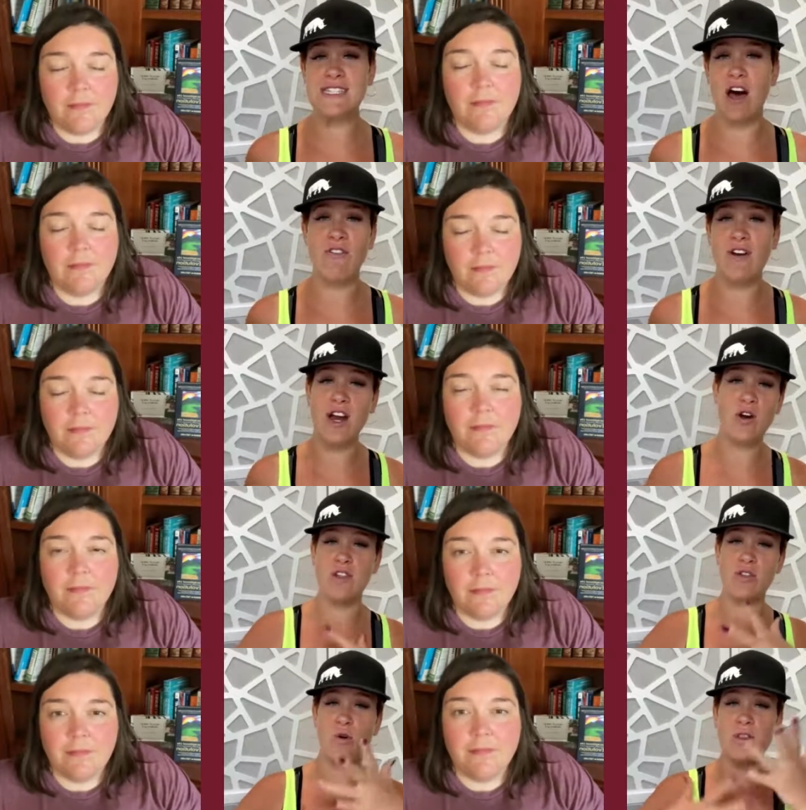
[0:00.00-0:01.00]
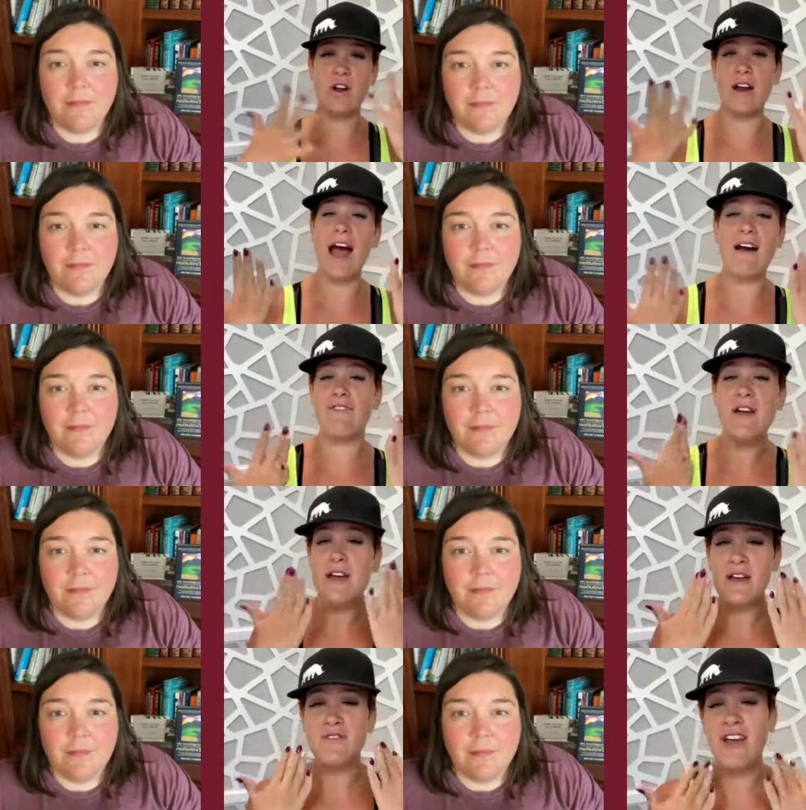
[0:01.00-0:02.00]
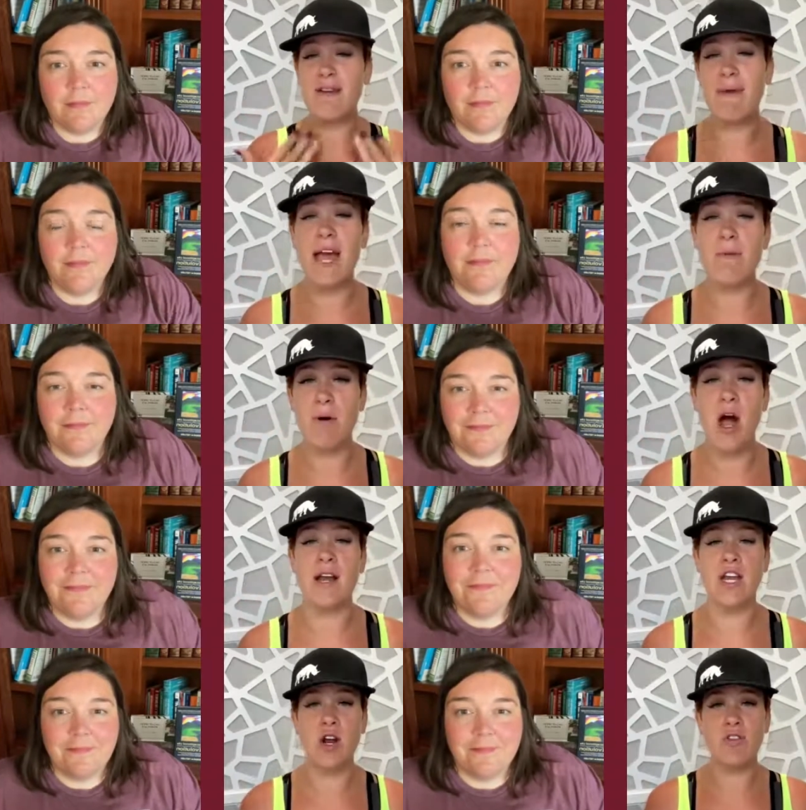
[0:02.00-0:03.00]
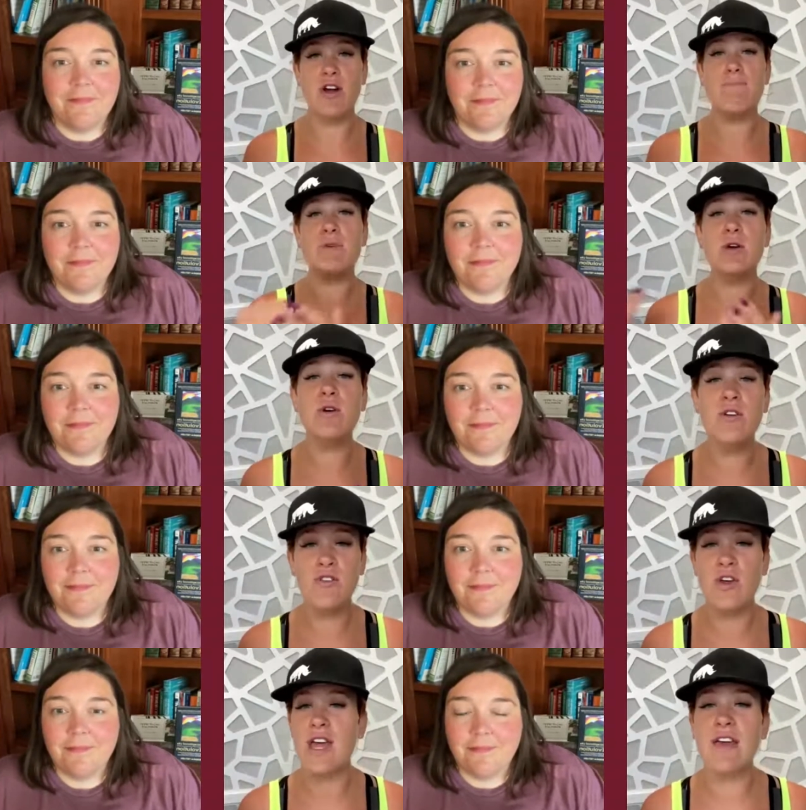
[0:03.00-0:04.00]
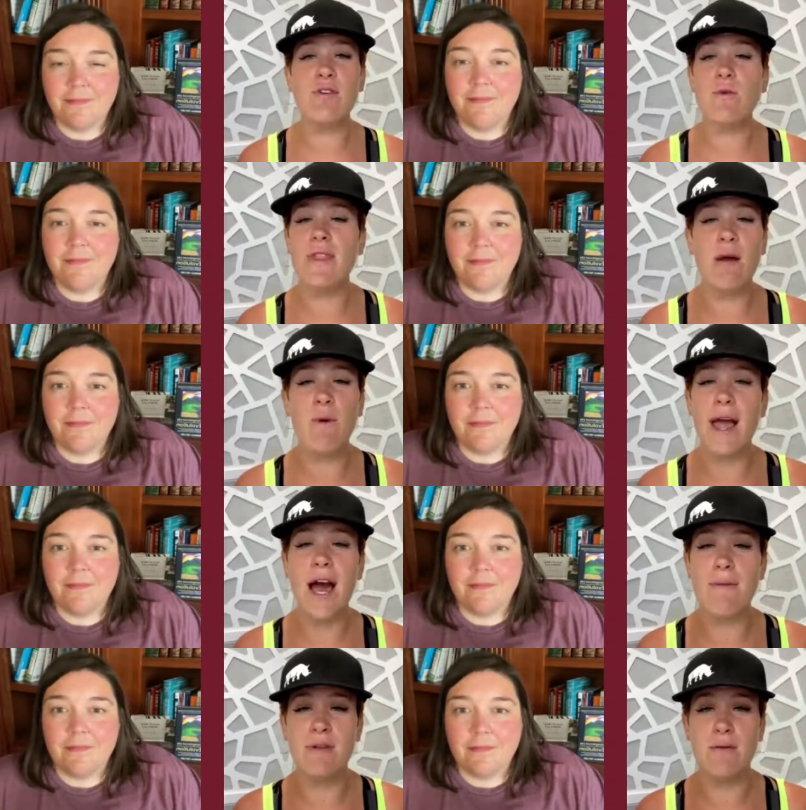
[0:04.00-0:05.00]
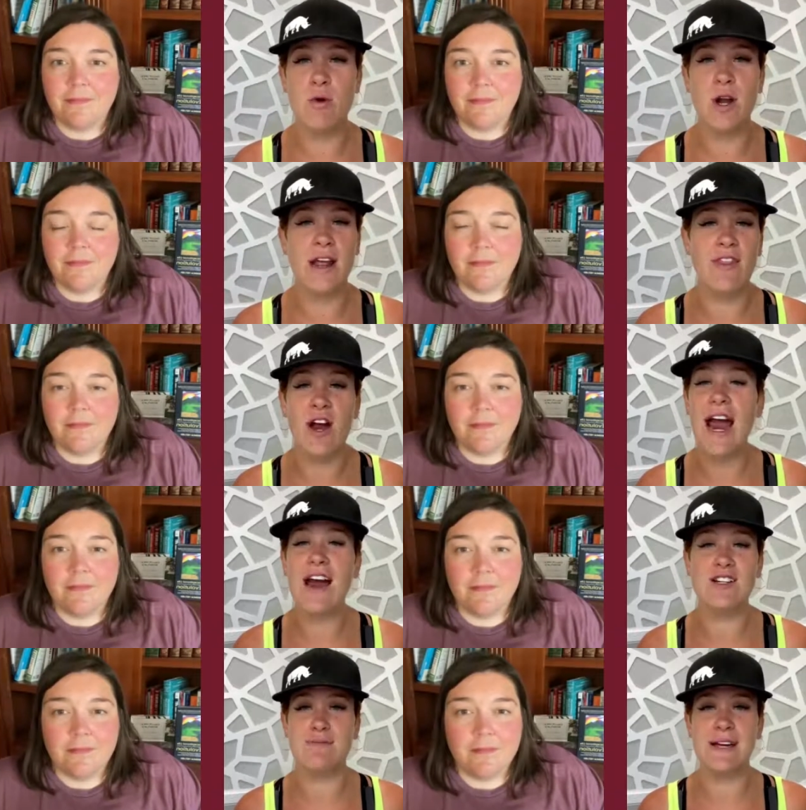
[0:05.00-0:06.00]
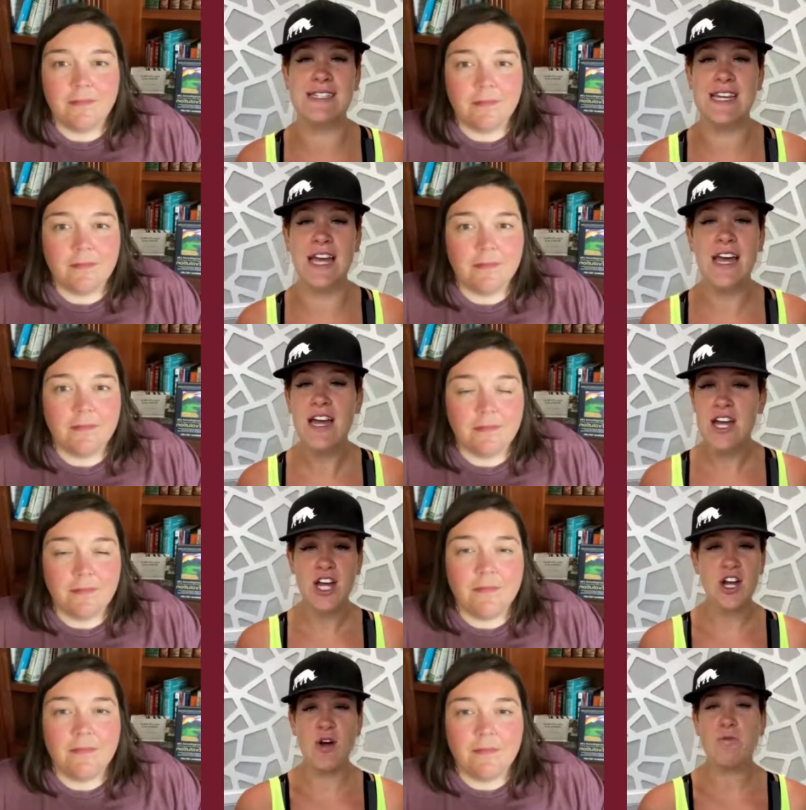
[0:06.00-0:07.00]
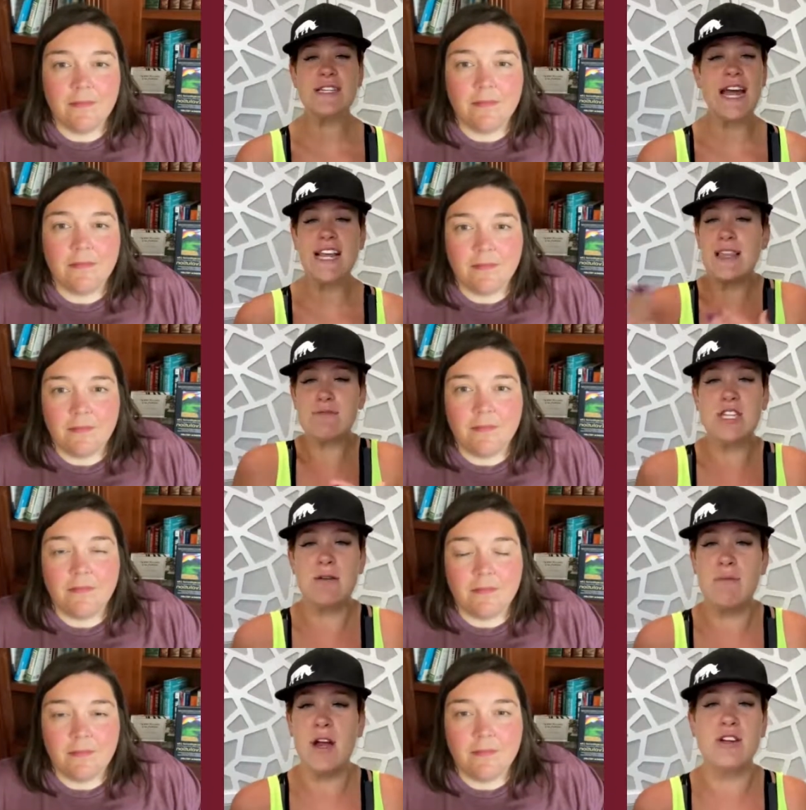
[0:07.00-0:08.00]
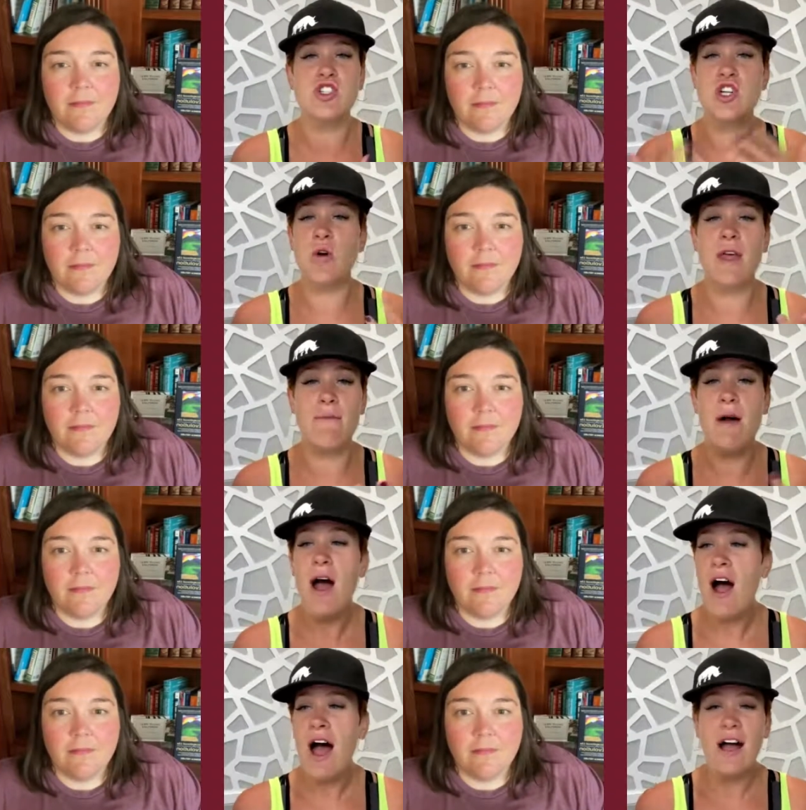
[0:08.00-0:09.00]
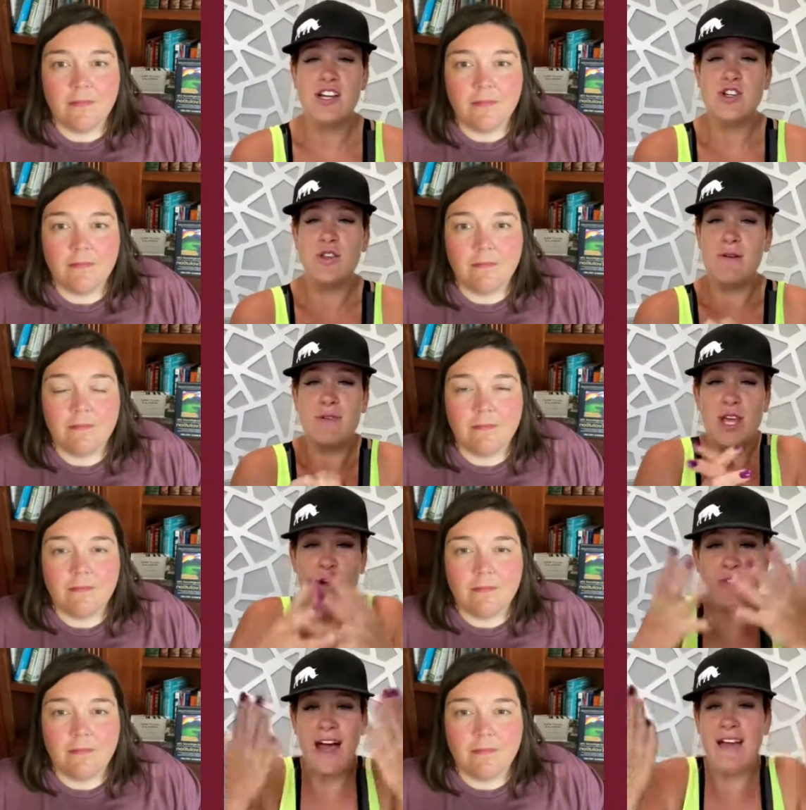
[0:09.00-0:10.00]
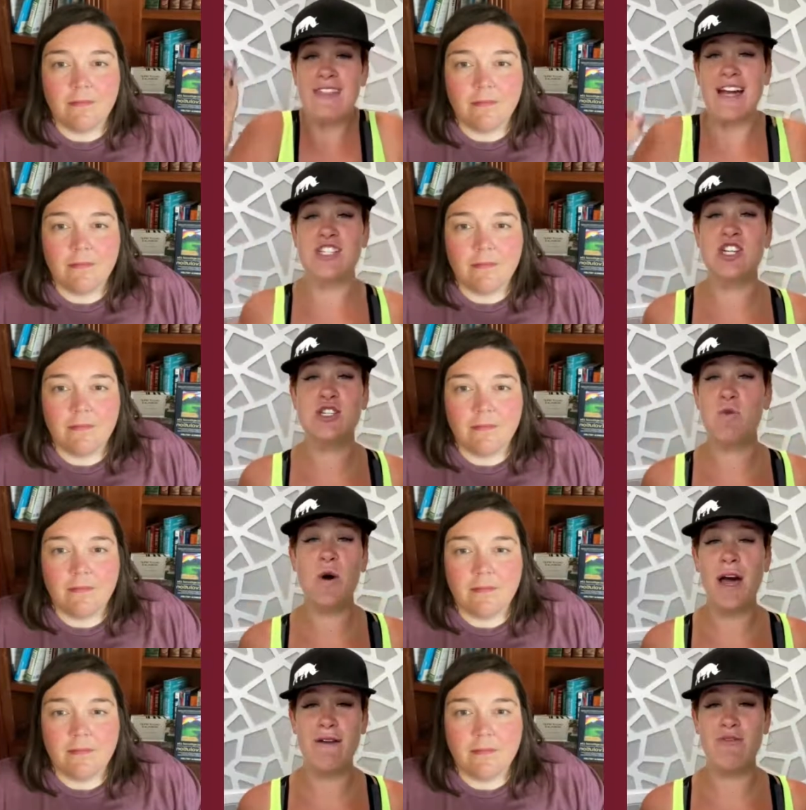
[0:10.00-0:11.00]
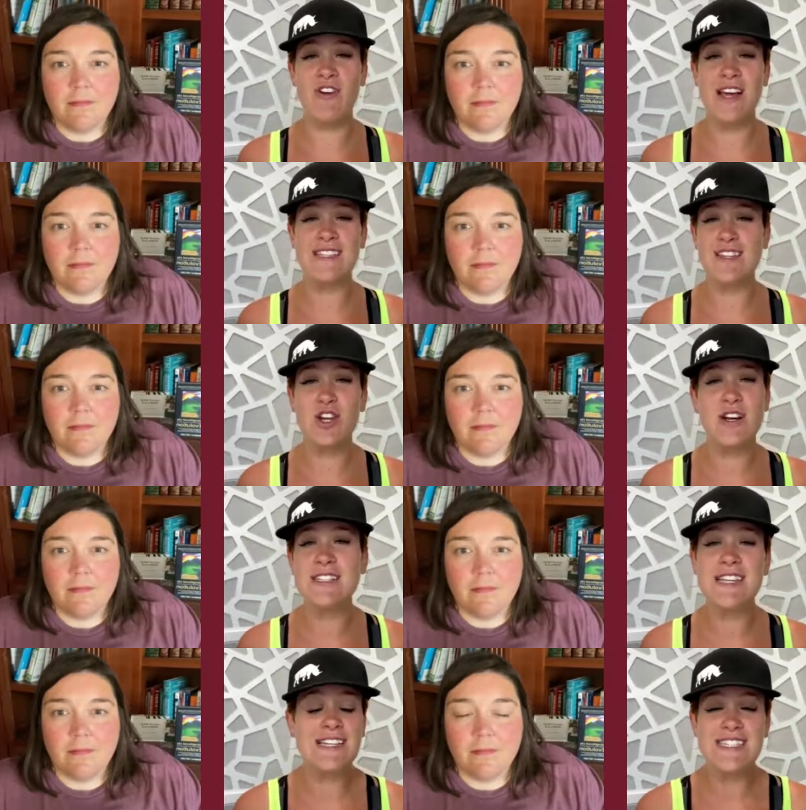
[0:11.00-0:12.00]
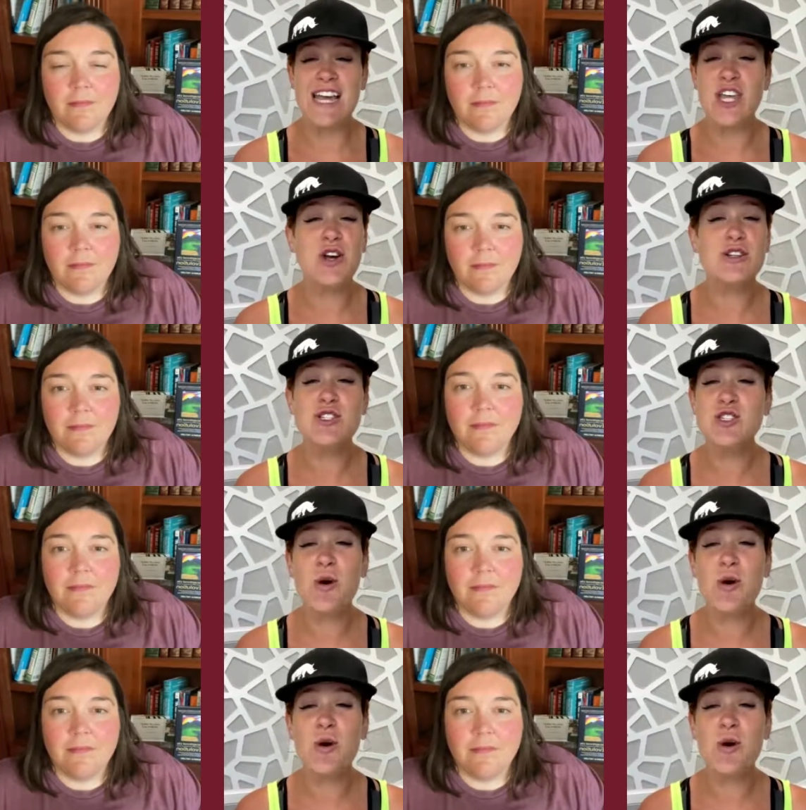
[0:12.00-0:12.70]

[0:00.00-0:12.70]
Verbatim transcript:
Speaker 1: outfit or, or they have fake makeup on. You know, they're beautiful even when they wake up in the morning and their hair's messy. You know, take them to the mirror and show them, show them, you know, that, that just woke up face and looks and say, you're so